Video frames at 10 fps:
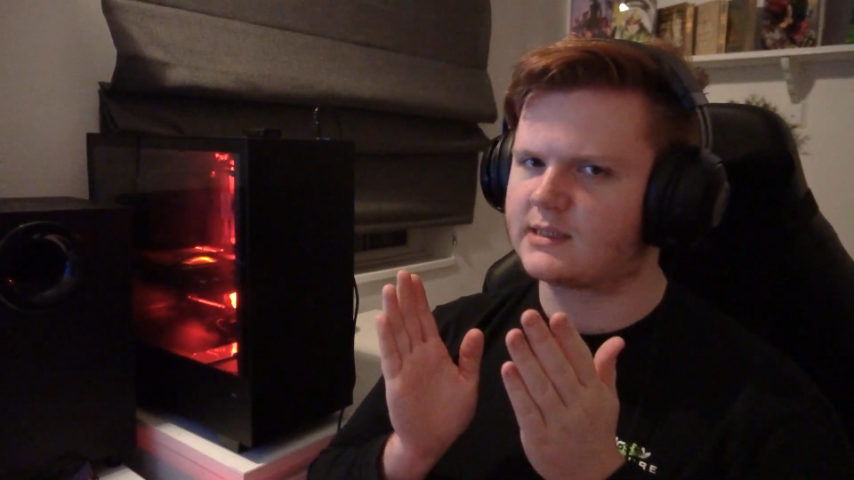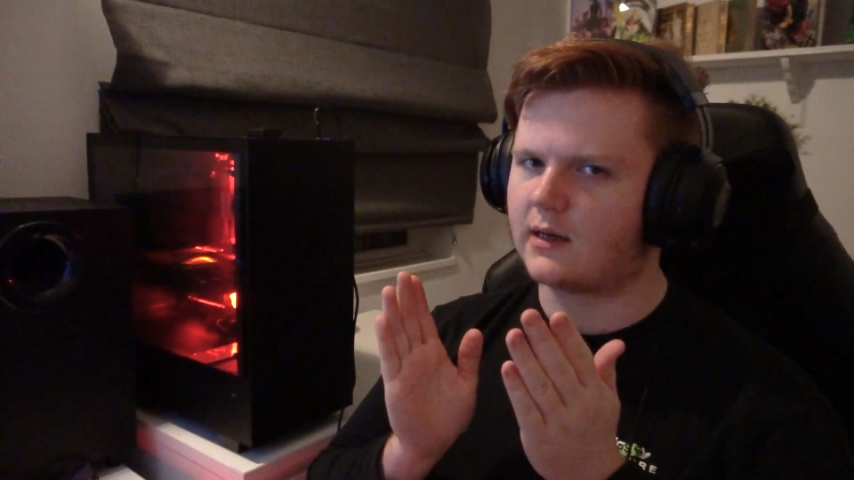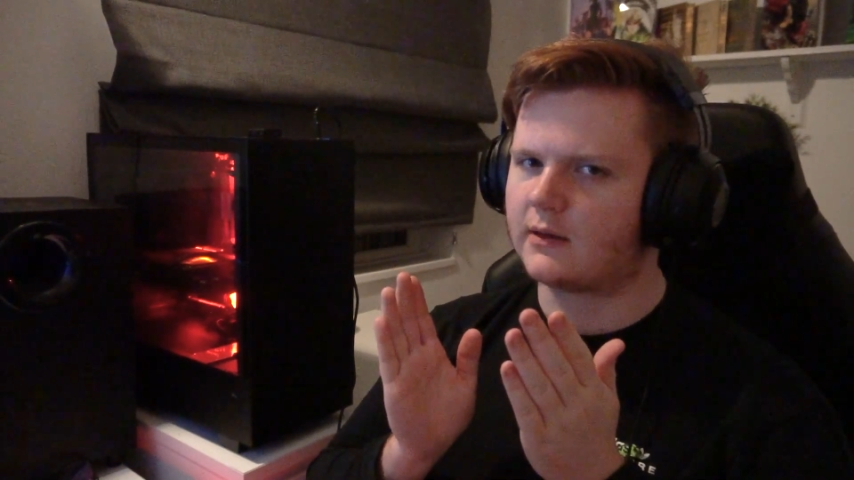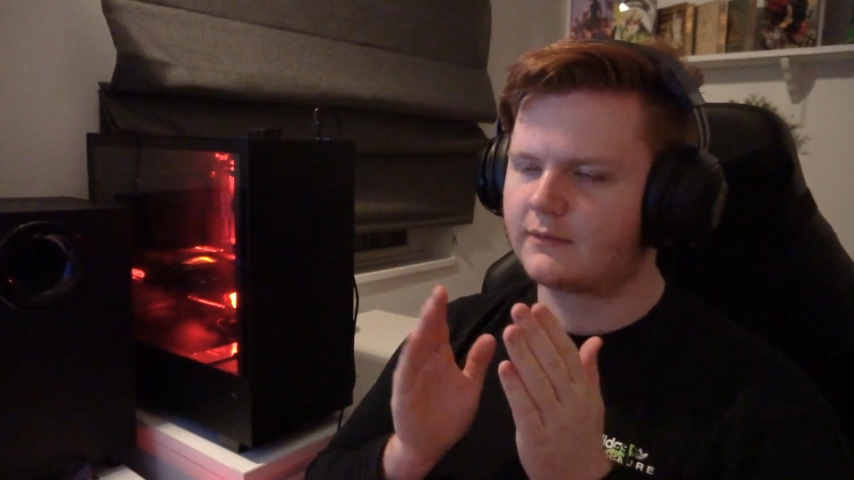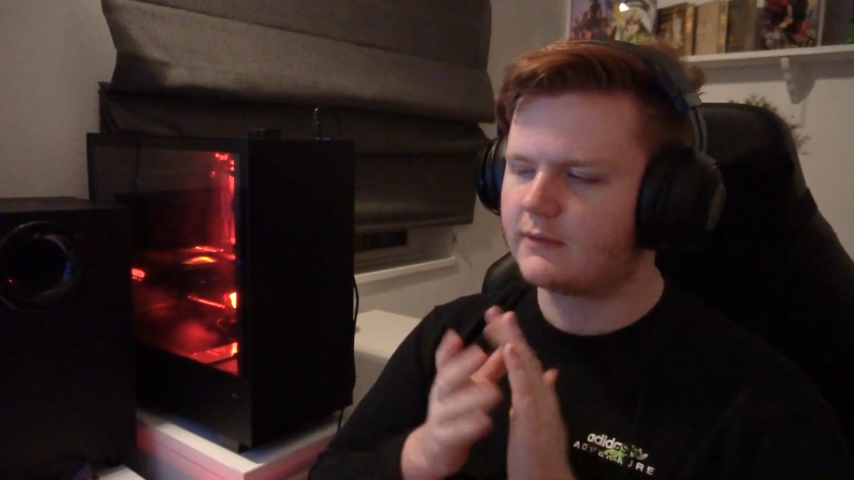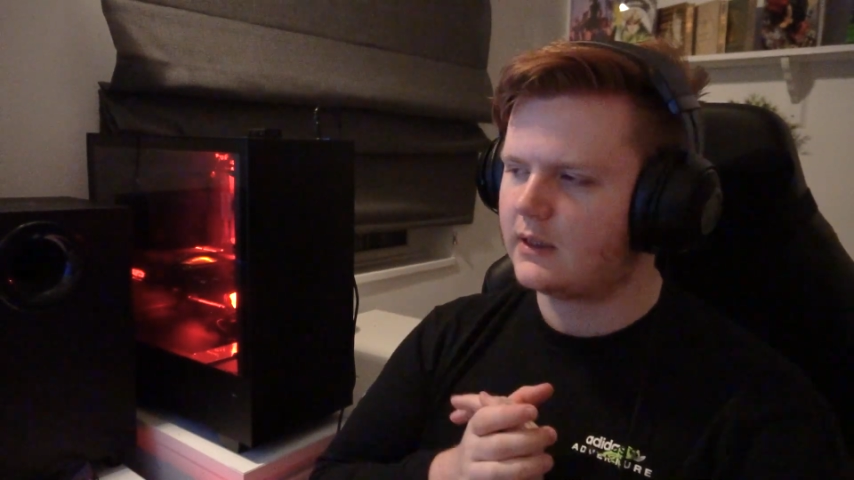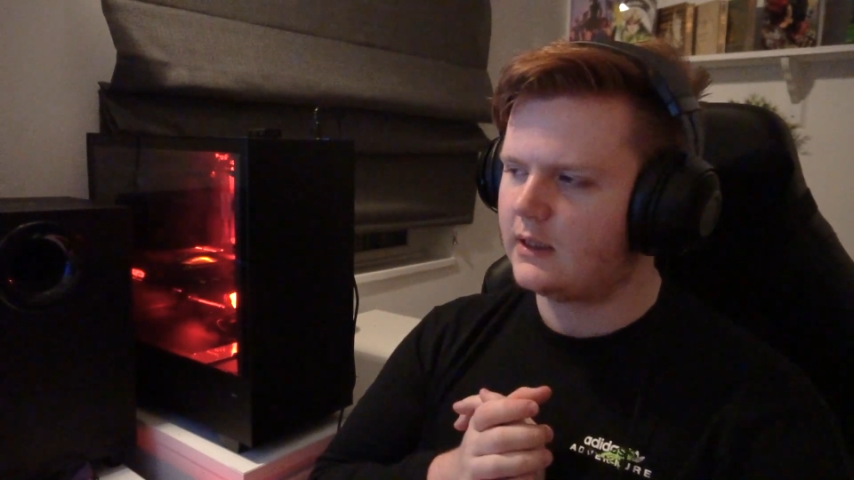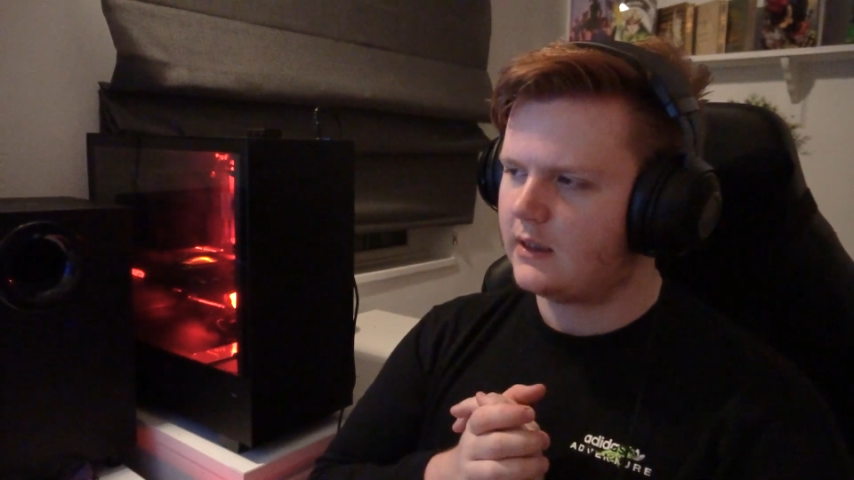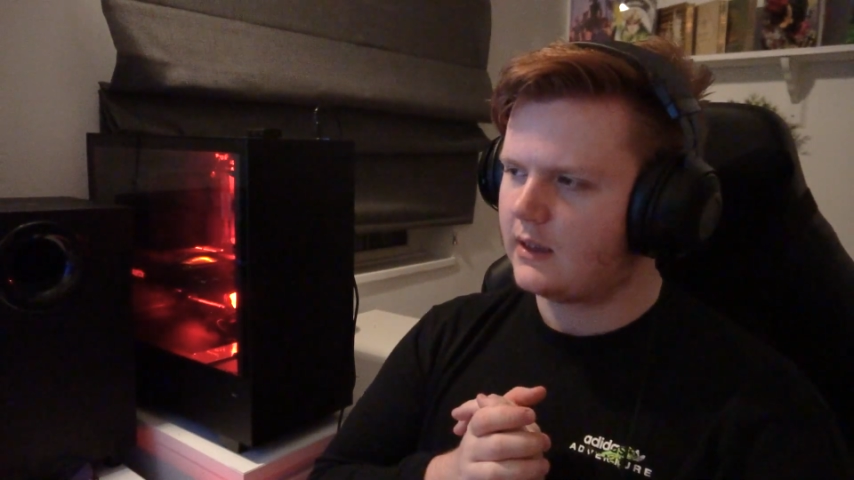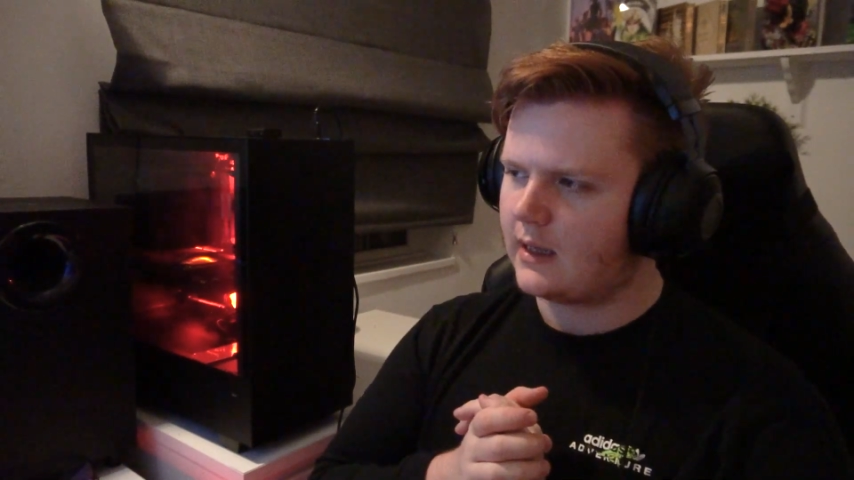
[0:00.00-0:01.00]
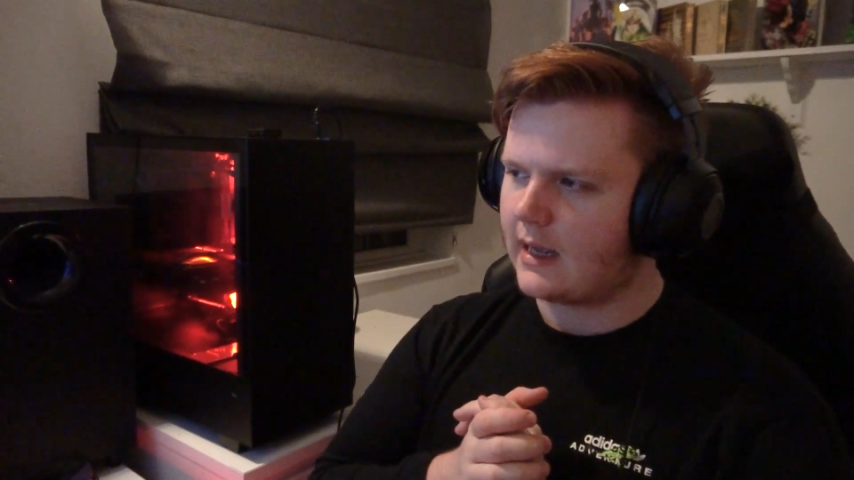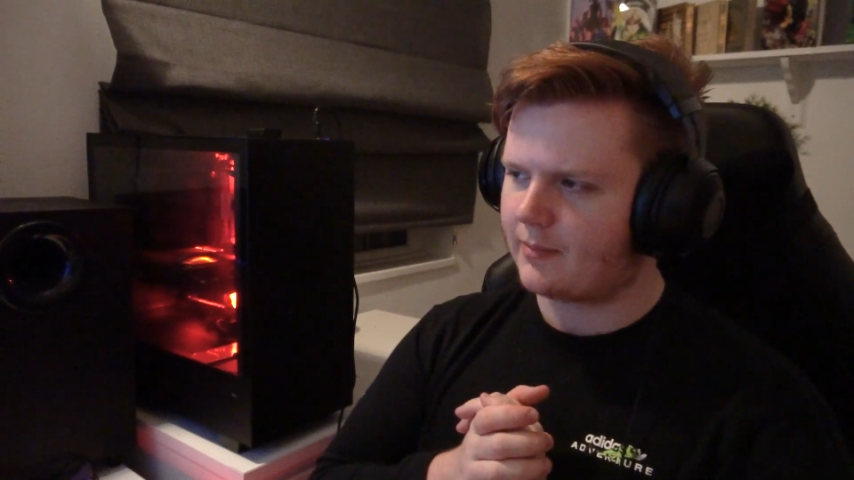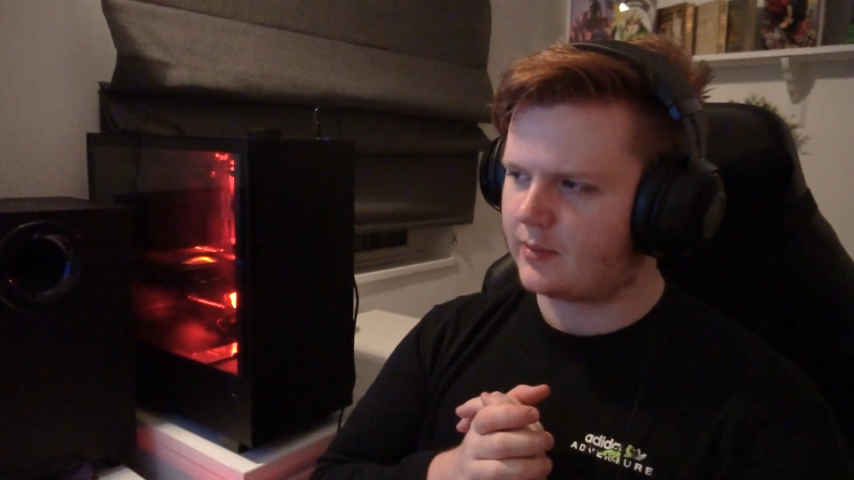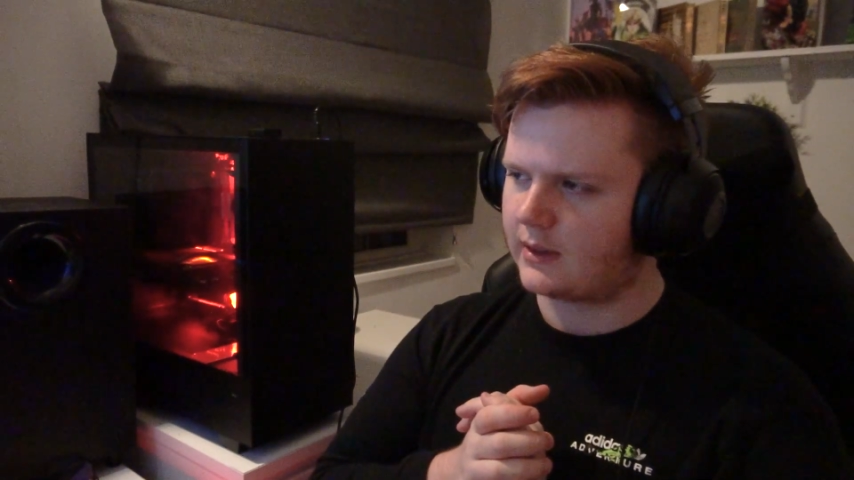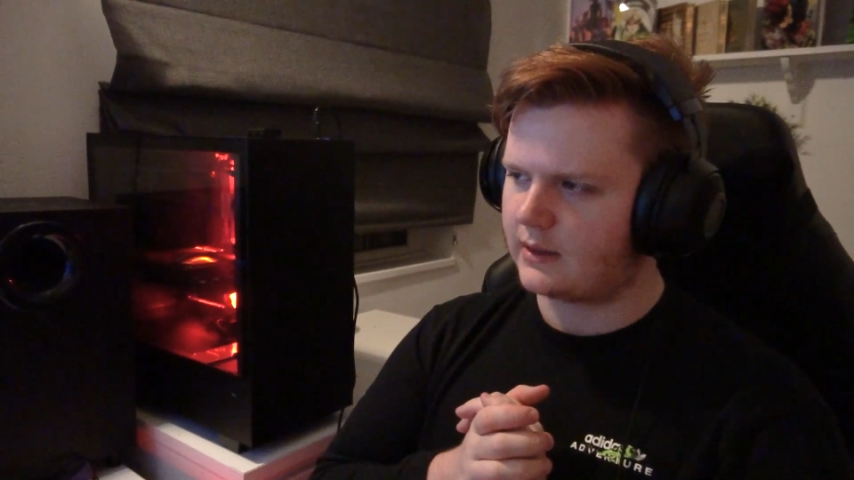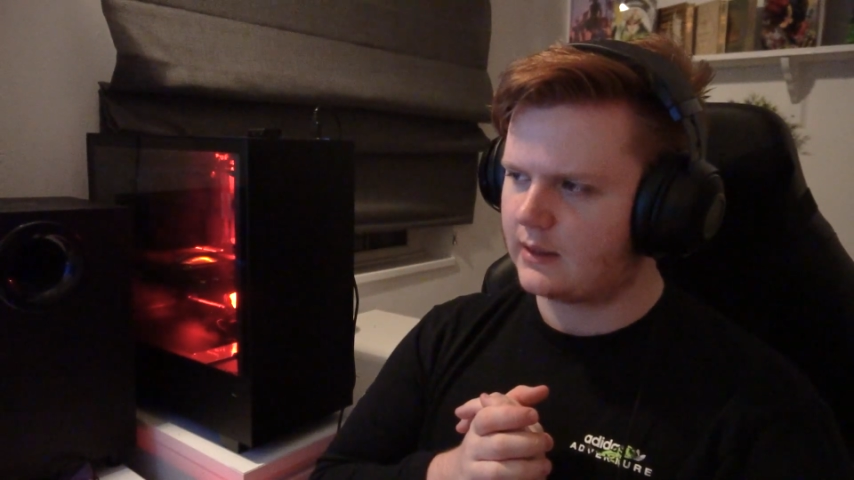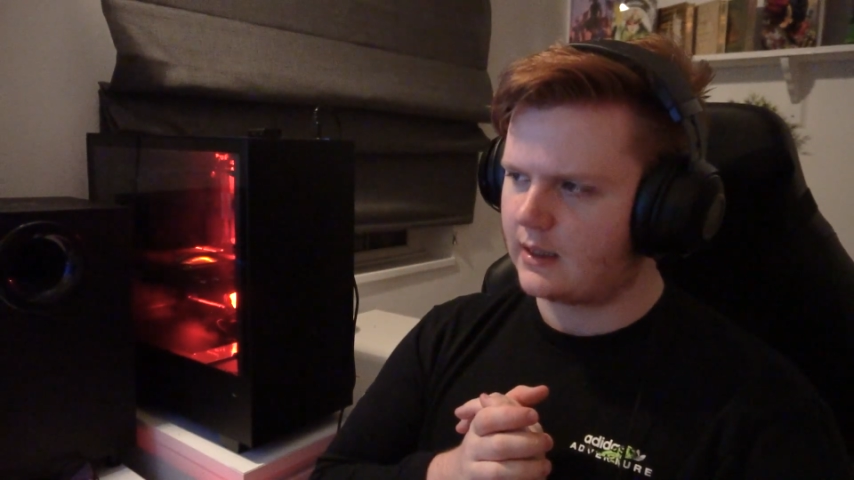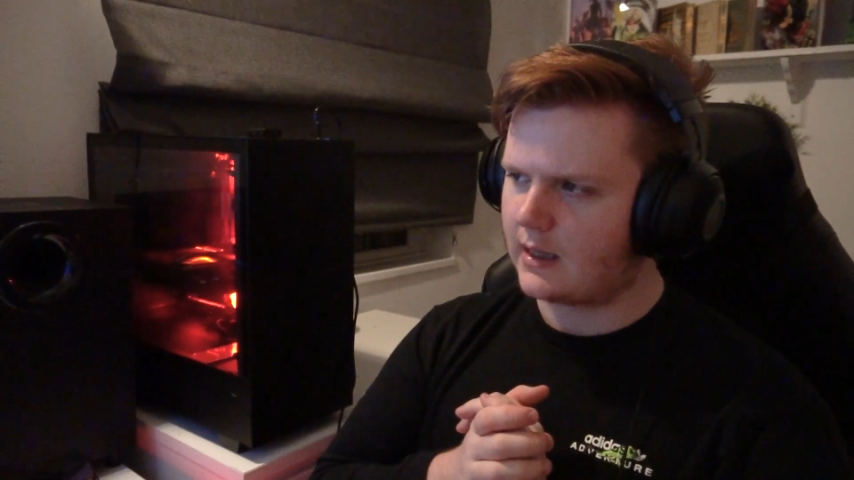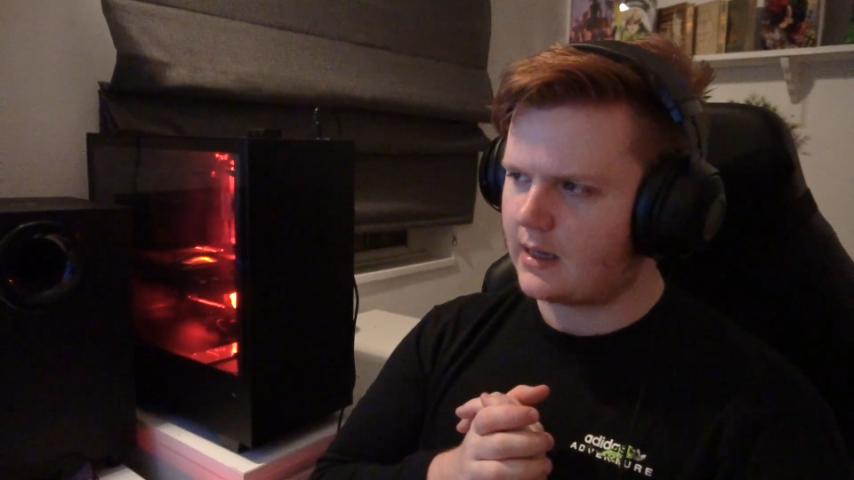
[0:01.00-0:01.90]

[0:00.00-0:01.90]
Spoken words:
stuff happening,